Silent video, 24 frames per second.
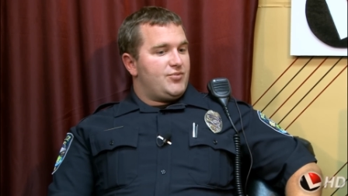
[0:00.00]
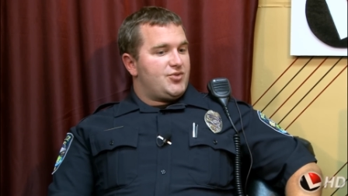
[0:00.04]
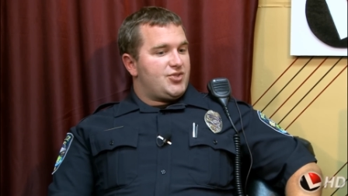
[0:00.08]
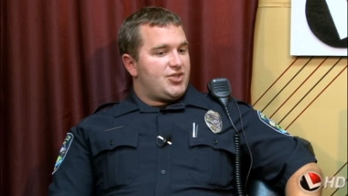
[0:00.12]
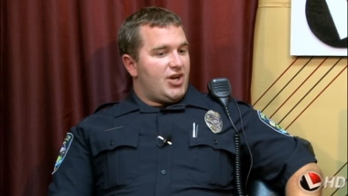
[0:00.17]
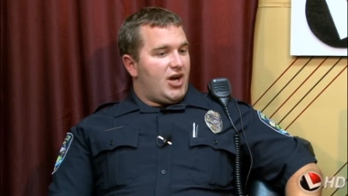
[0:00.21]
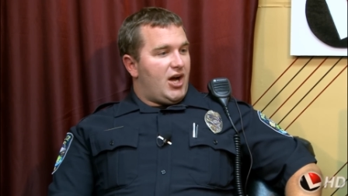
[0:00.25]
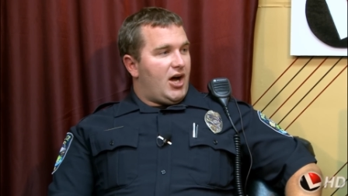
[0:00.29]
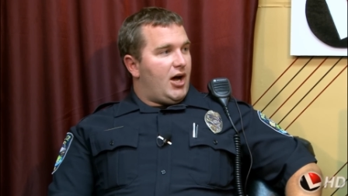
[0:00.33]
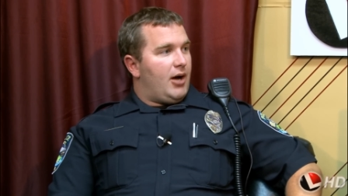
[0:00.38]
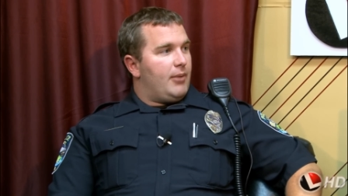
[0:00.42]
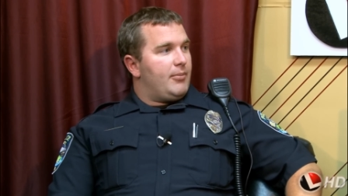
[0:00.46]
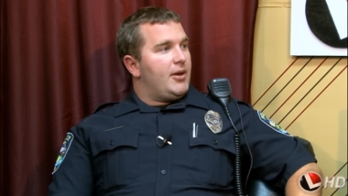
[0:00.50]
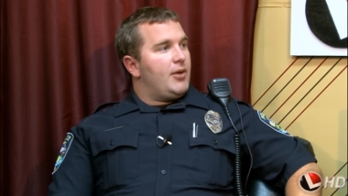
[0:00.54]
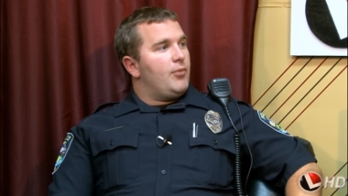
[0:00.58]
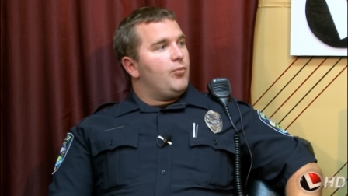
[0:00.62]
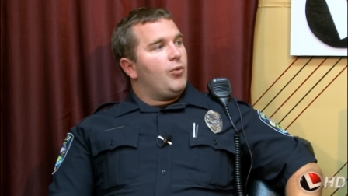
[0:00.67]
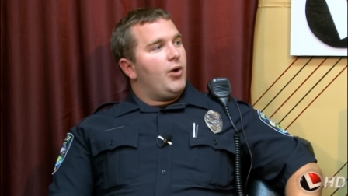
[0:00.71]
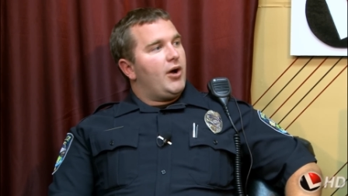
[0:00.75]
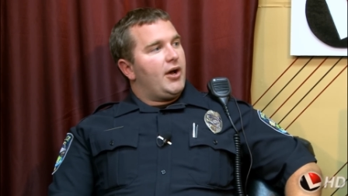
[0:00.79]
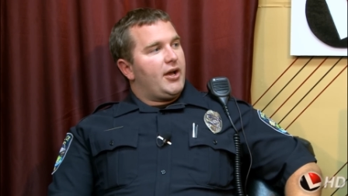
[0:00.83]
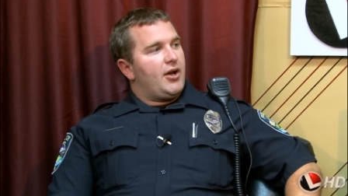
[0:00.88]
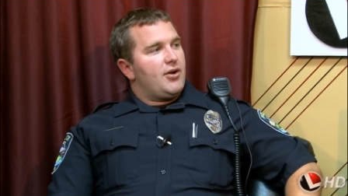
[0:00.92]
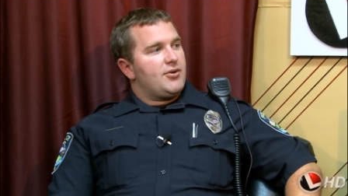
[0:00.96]
job
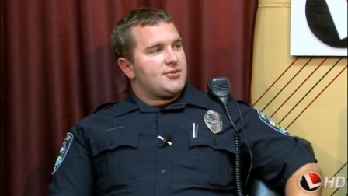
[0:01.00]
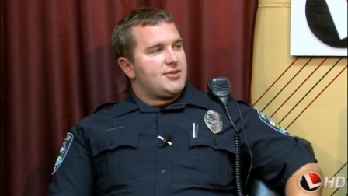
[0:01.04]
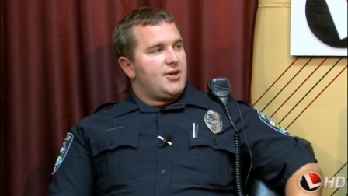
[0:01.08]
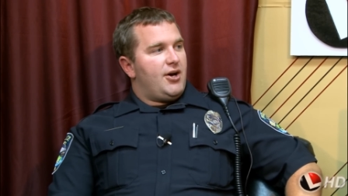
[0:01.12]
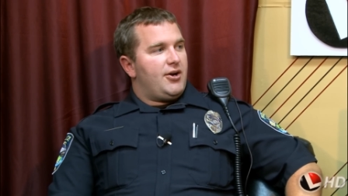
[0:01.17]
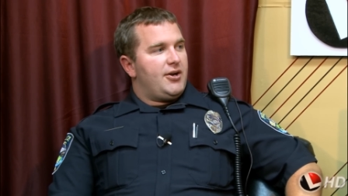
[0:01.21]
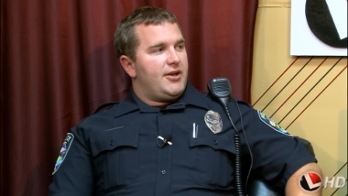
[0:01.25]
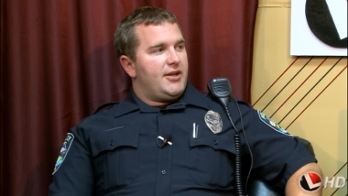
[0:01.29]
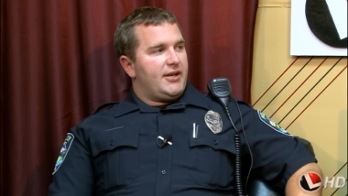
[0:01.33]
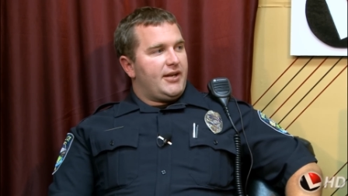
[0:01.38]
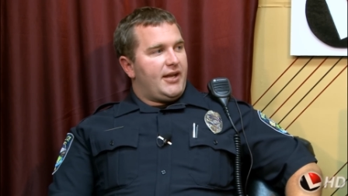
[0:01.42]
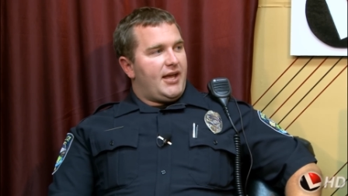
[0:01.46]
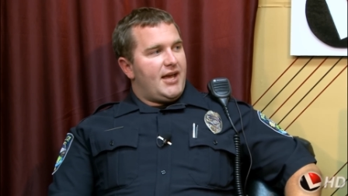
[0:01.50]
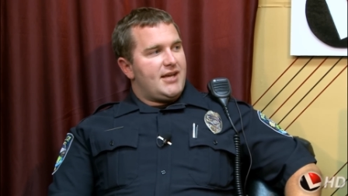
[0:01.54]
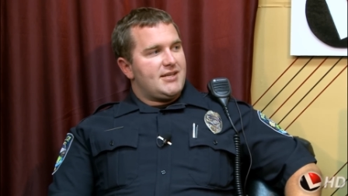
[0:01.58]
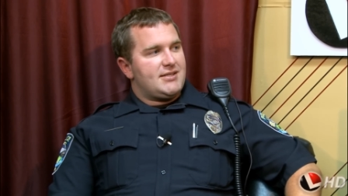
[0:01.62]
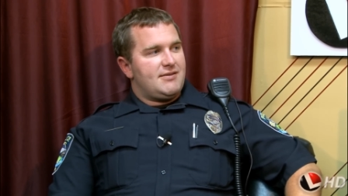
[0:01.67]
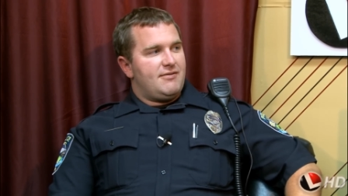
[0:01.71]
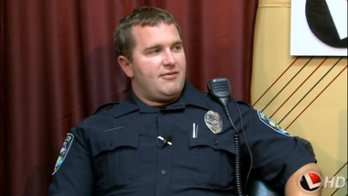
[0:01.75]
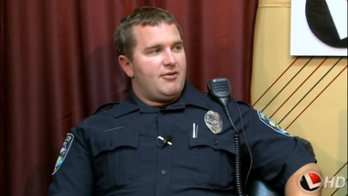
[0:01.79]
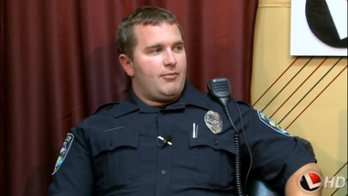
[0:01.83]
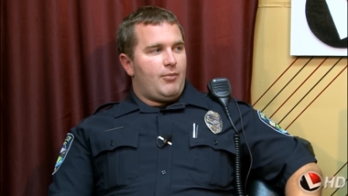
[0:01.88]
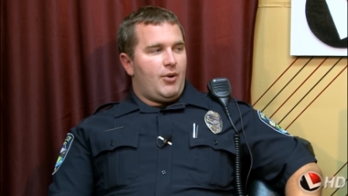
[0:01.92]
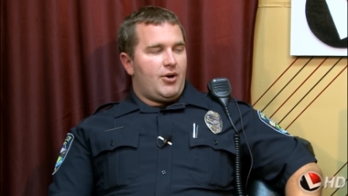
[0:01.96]
and what goes on in
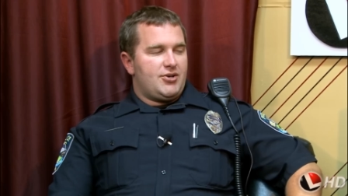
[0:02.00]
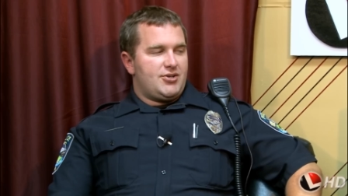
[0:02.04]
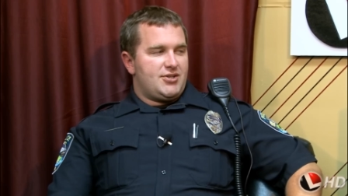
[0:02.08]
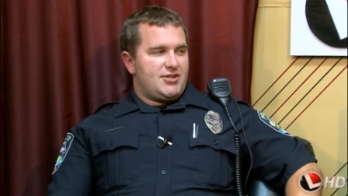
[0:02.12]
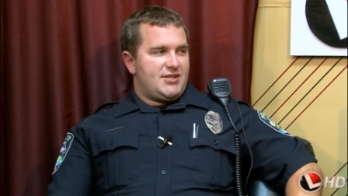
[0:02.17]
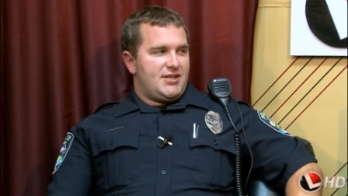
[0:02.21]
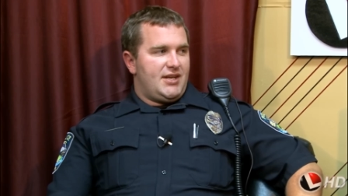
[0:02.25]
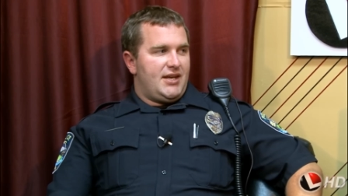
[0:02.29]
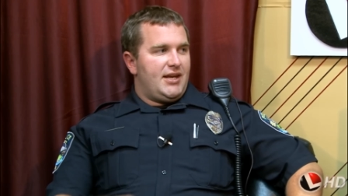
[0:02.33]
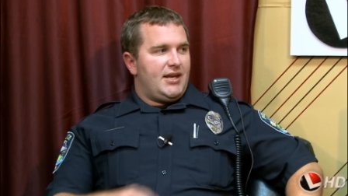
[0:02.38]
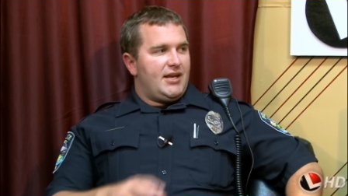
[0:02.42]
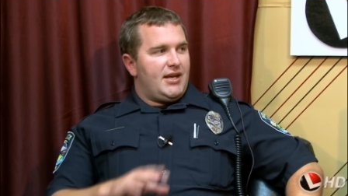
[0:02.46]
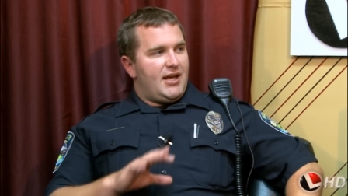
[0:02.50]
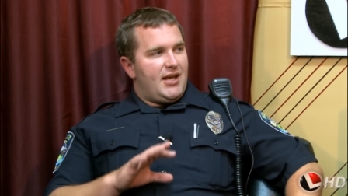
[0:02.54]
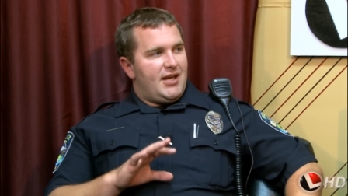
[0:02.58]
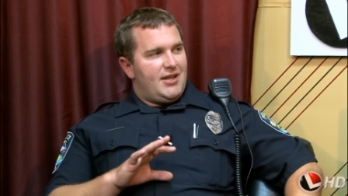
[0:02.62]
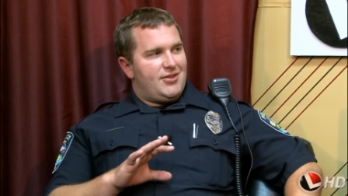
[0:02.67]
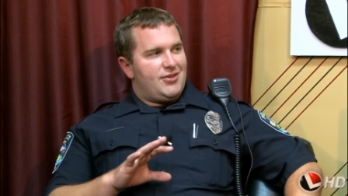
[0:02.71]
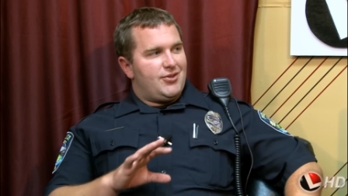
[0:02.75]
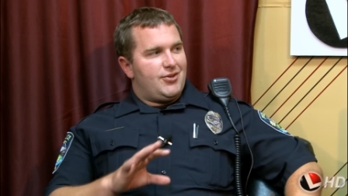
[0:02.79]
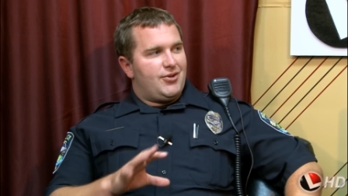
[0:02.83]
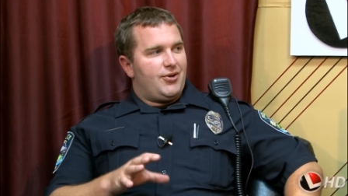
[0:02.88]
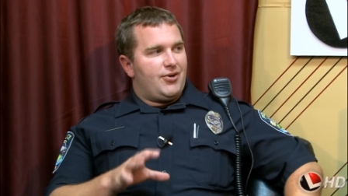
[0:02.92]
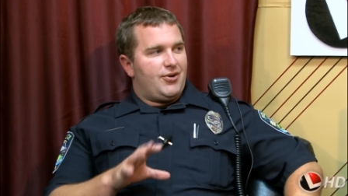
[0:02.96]
case of an emergency
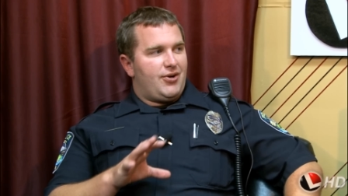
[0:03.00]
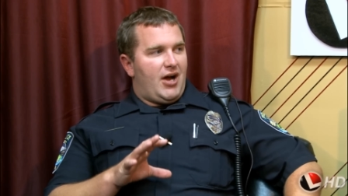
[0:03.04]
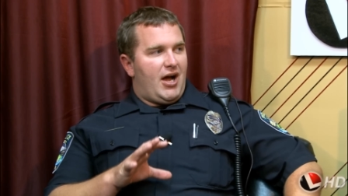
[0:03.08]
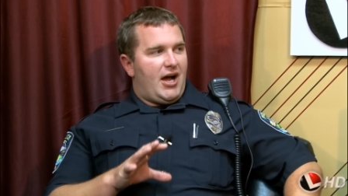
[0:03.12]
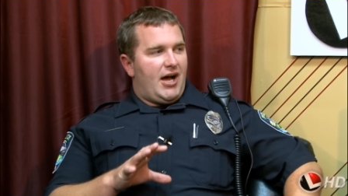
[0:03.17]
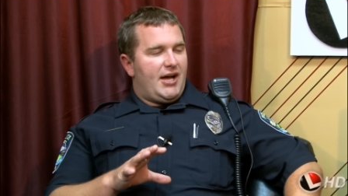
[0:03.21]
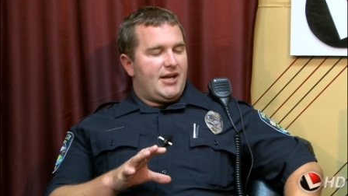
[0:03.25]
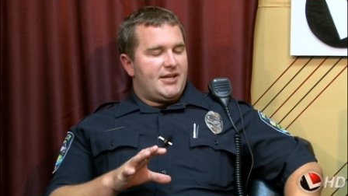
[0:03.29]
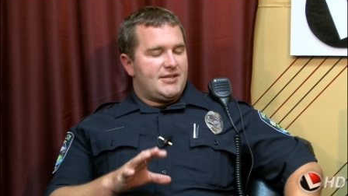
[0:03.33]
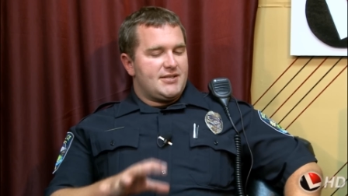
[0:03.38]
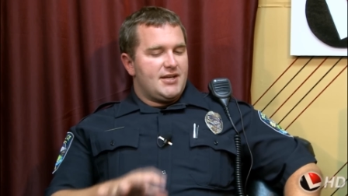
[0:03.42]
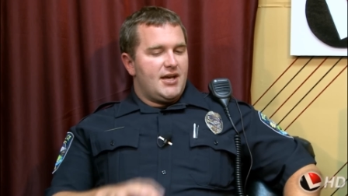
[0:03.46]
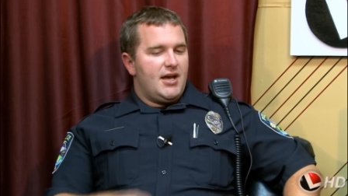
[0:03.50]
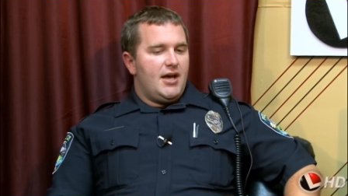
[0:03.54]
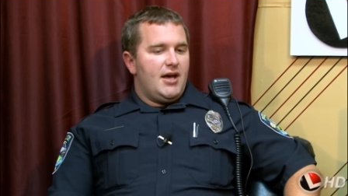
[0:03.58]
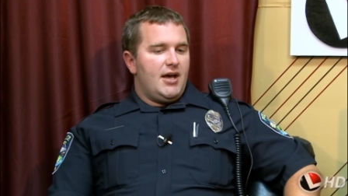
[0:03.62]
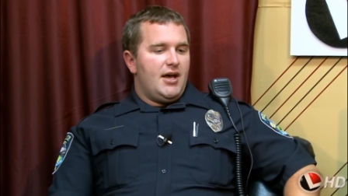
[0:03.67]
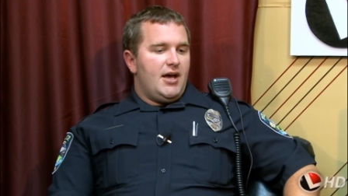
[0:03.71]
in their eyes.